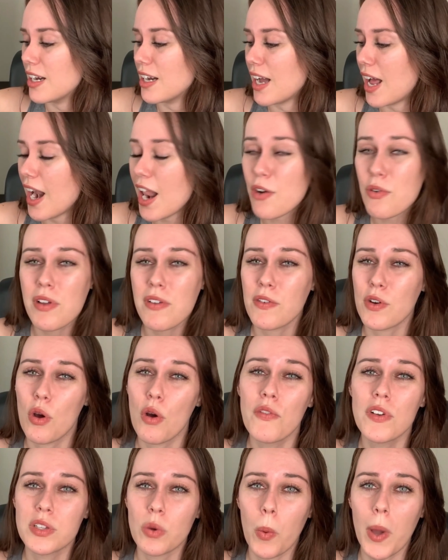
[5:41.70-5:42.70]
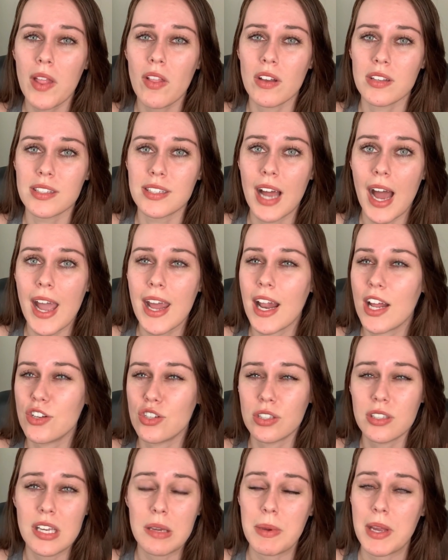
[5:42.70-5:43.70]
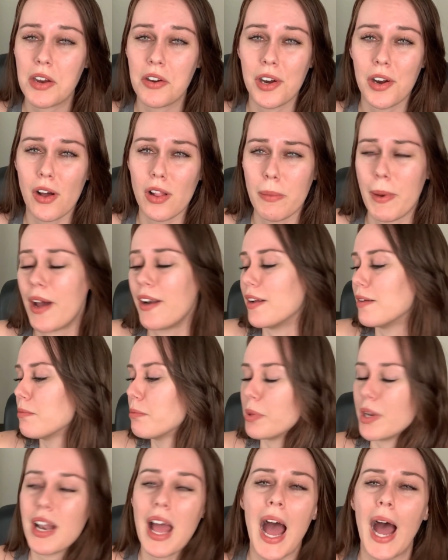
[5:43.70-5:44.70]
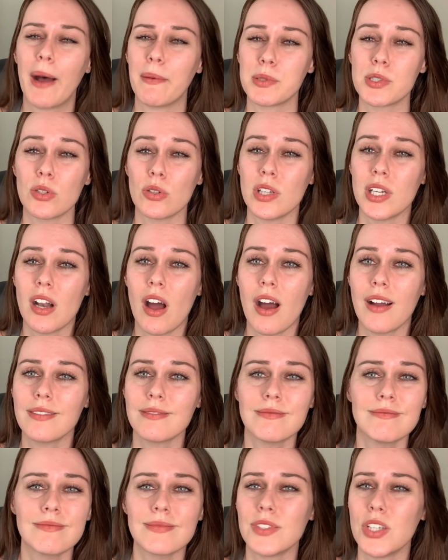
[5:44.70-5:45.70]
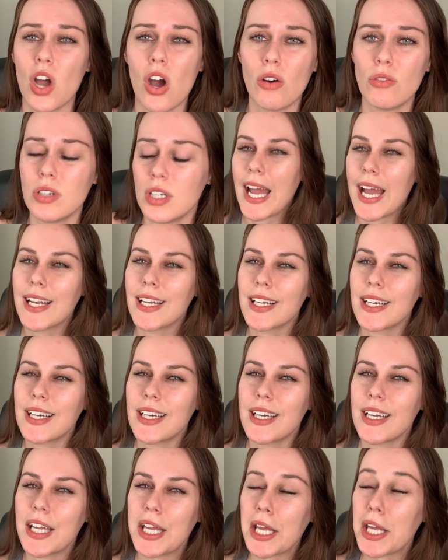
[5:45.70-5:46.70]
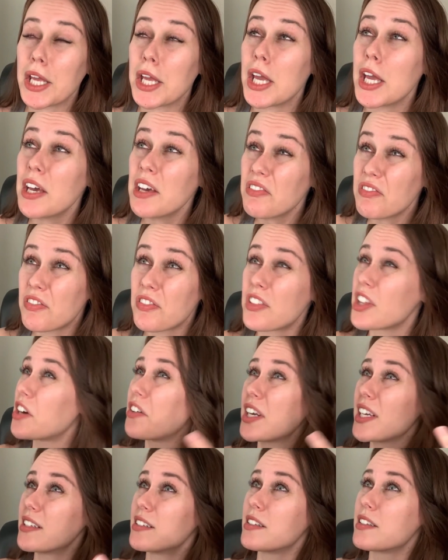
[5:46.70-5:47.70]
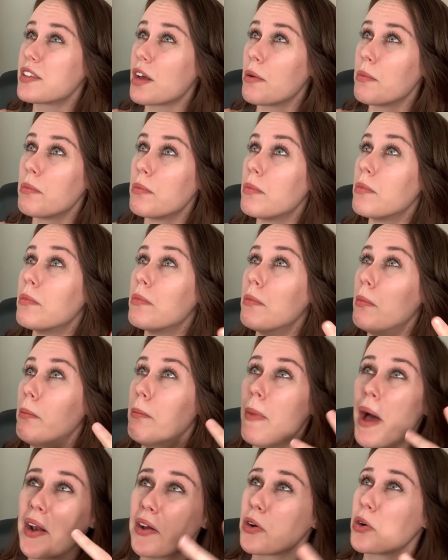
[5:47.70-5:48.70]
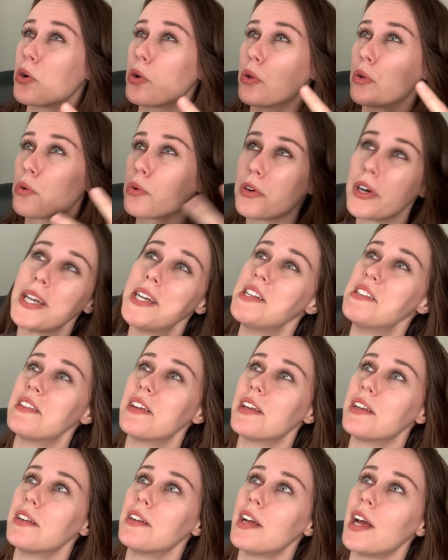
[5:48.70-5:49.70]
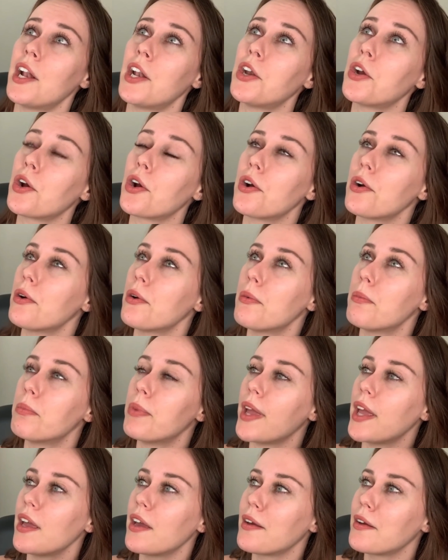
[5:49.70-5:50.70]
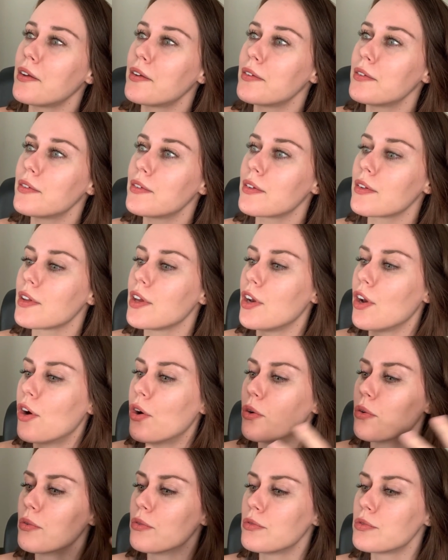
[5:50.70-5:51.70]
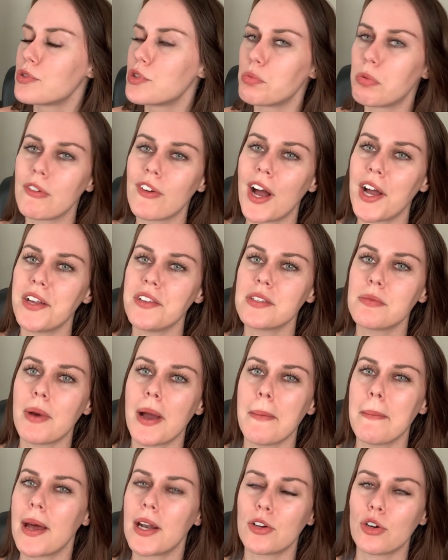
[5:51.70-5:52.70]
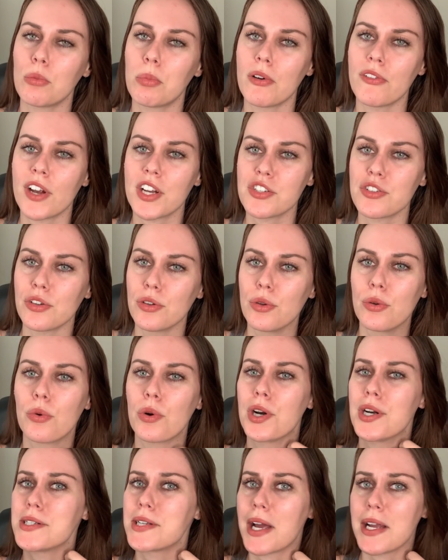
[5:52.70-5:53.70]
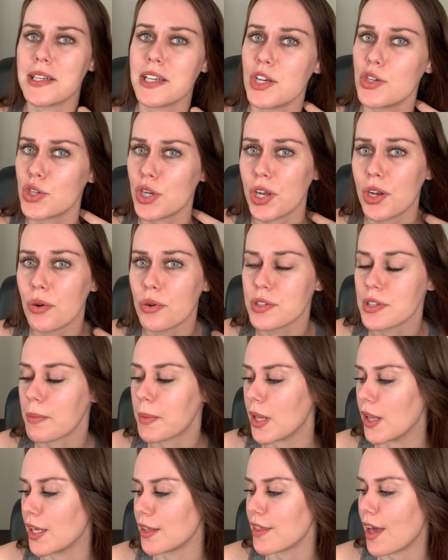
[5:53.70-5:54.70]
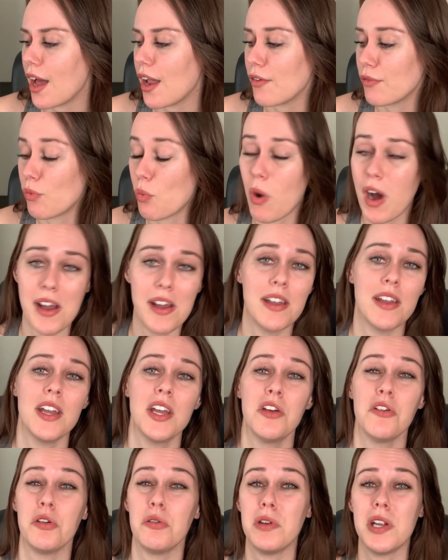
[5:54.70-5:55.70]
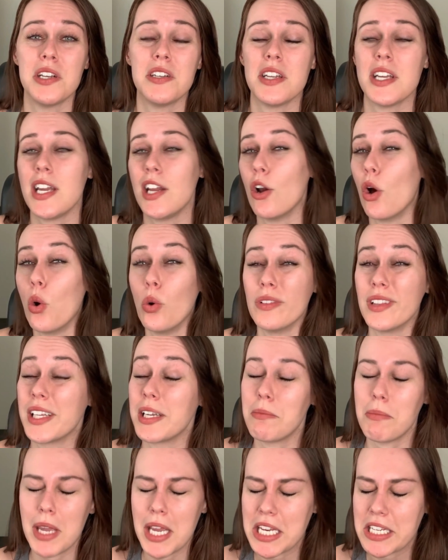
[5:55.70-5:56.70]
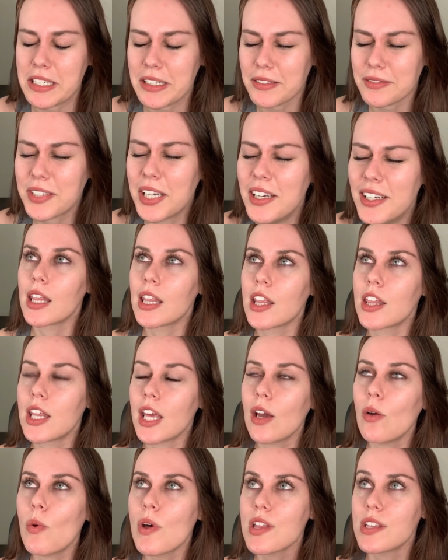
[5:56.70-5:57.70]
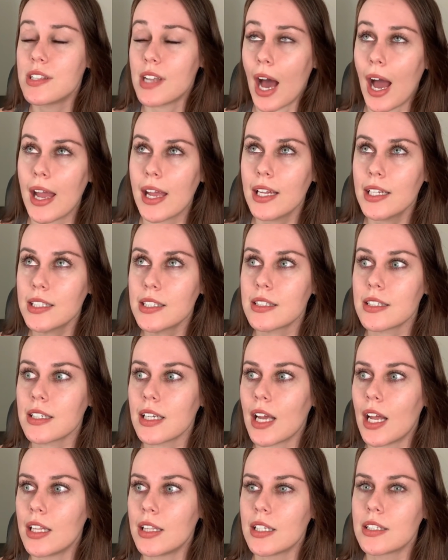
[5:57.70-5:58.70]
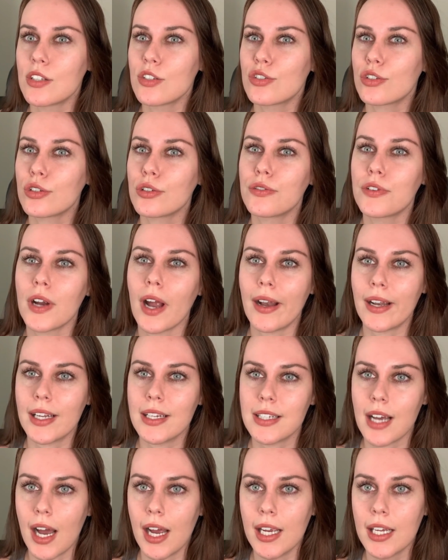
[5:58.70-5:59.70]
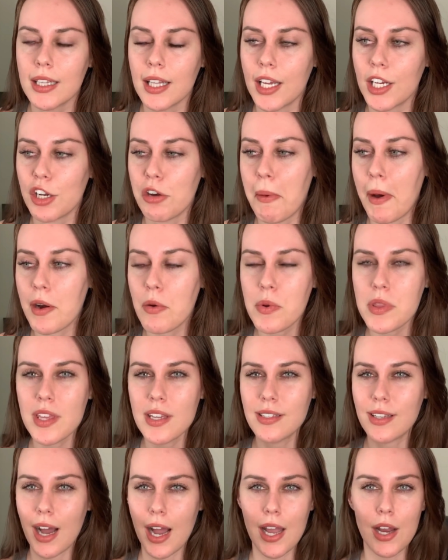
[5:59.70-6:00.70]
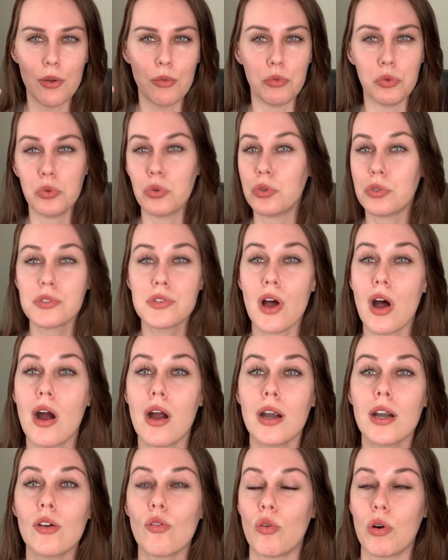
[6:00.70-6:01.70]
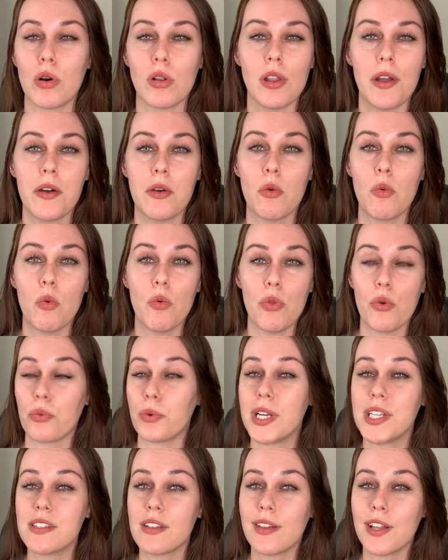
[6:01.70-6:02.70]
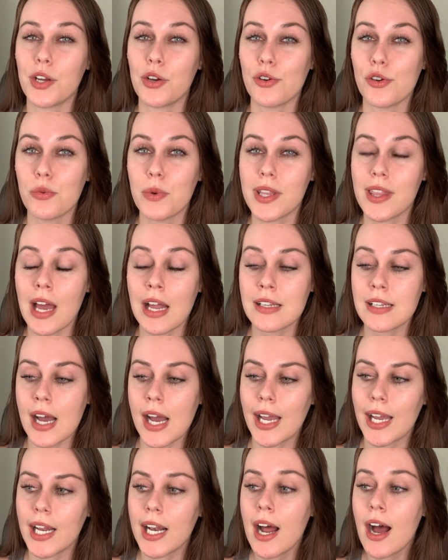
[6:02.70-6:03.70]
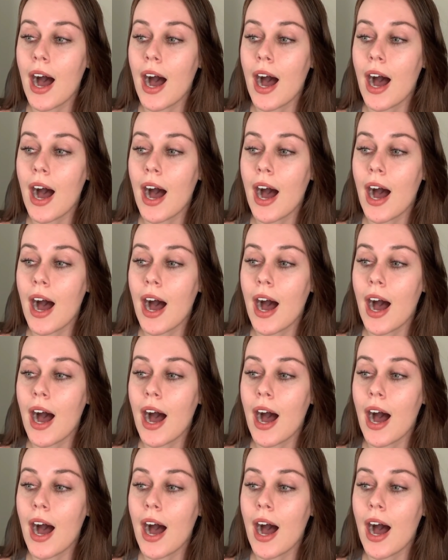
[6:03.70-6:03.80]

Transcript: and I don't even know if it's a weight loss diet, I just keep hearing all about it, but absolutely not. No. And if there is some medical reason and you're being, you know, supervised by a medical professional or a dietitian or something like that of why you need to eat only meat. The thing with diets, and this is true for any diet, like no matter what the diet rules are or like the reason that you're doing that diet,